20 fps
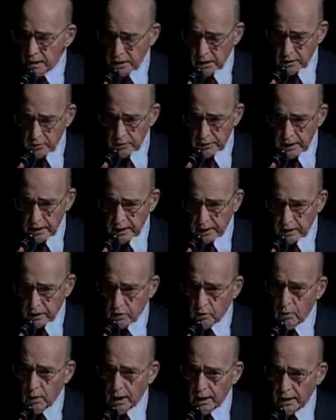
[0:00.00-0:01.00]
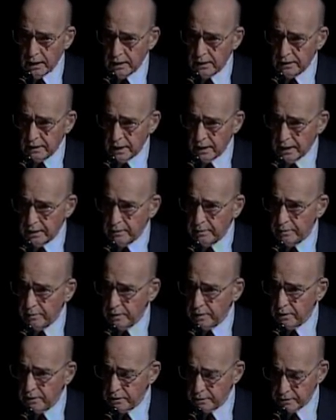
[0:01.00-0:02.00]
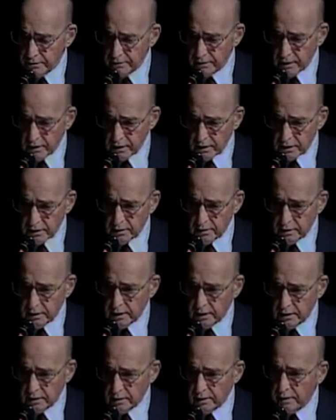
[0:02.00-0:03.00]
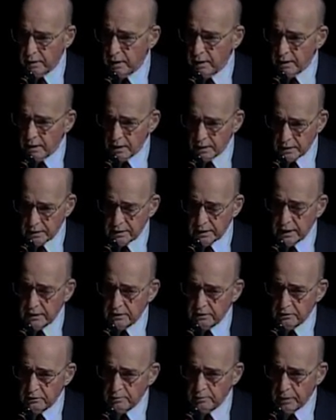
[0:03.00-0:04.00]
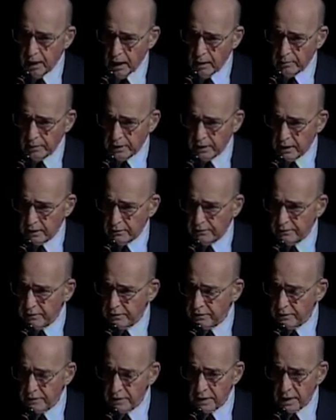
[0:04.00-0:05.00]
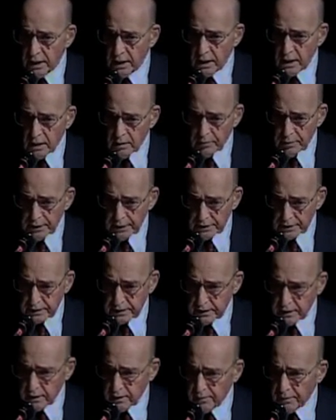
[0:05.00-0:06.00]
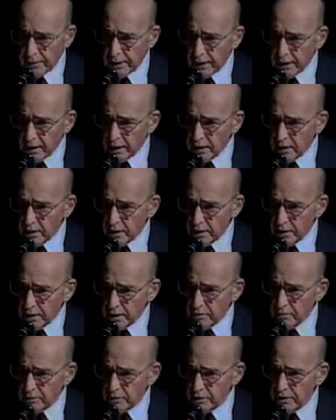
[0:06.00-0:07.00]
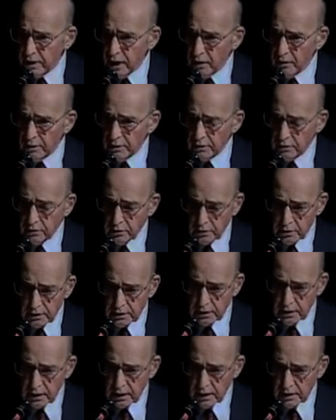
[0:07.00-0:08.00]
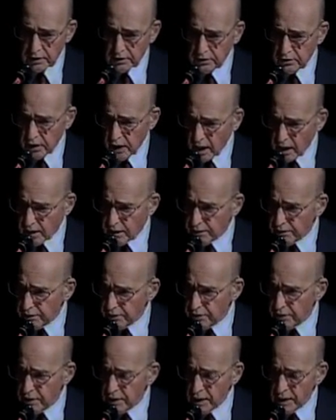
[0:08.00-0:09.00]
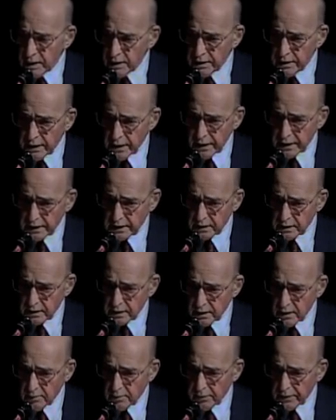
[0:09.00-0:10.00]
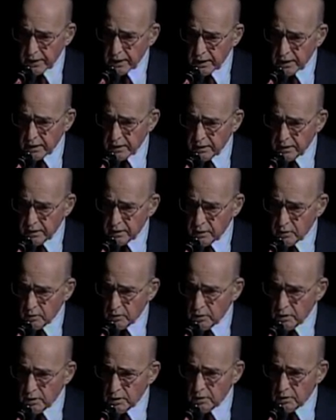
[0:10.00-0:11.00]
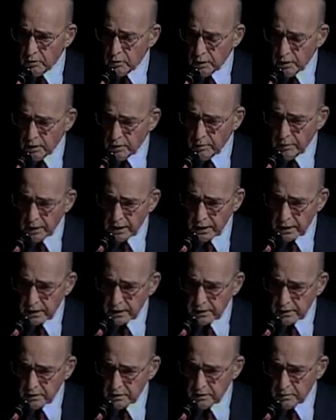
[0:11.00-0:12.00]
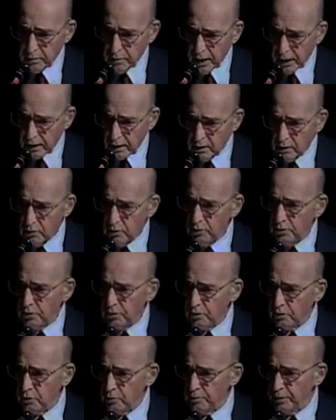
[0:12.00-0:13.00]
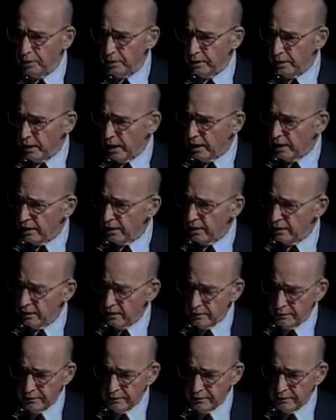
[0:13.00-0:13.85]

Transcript: We had acquired that because of our extensive bombing efforts, but there was now certainly a challenge that we Americans might lose the superiority of